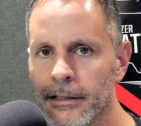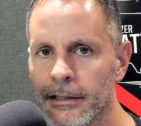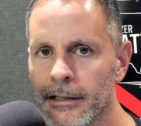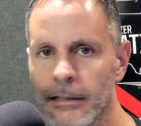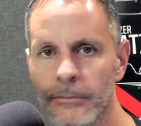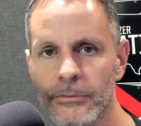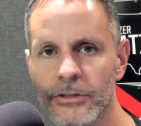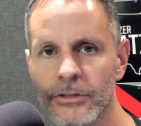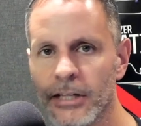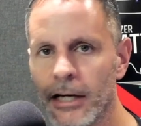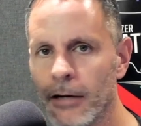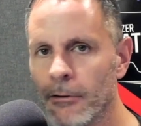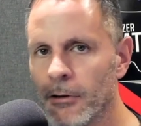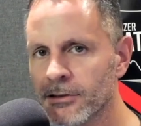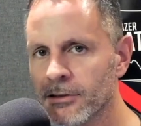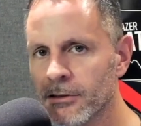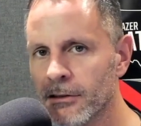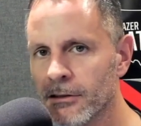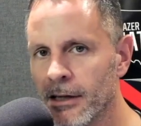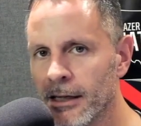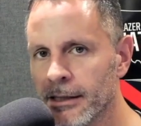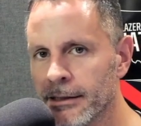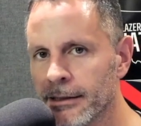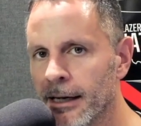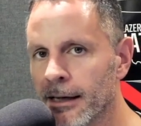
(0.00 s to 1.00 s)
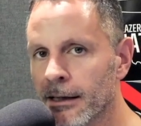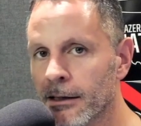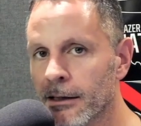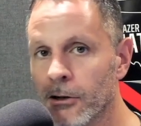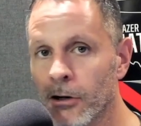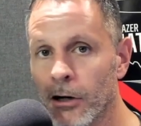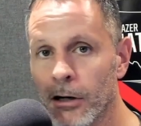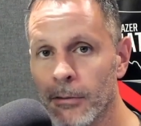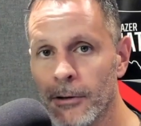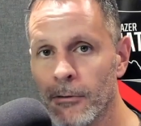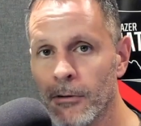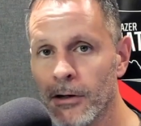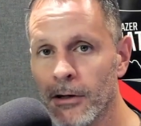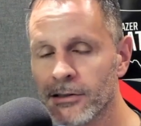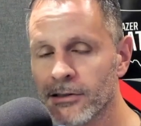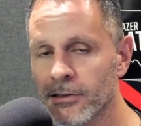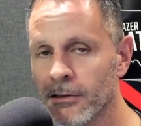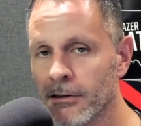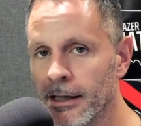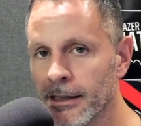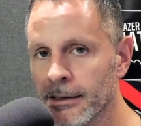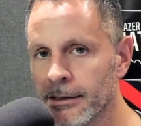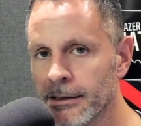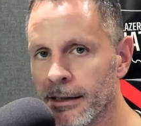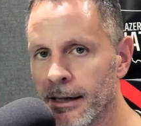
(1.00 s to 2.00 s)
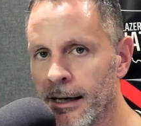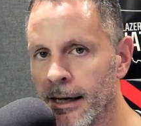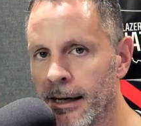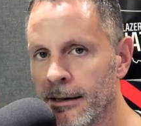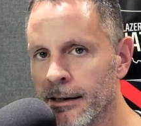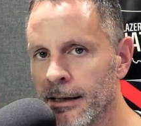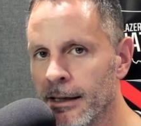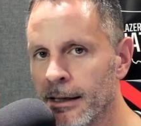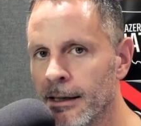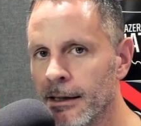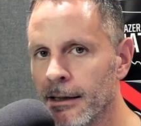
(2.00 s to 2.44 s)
MJ wasn't like that. Kobe wasn't like that.